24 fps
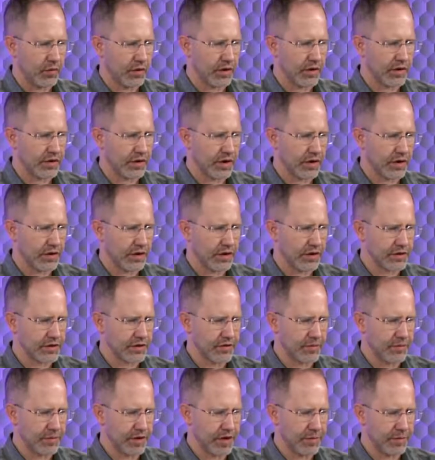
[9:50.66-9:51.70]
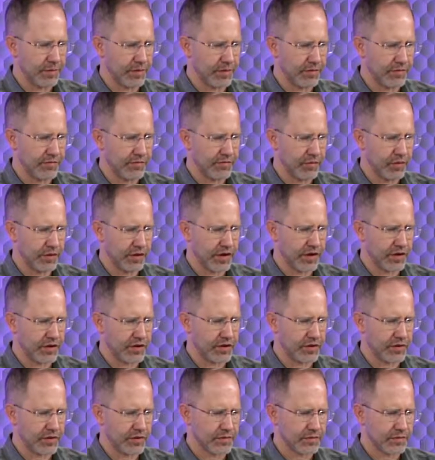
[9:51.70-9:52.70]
where's our list of people? people? It's also each. very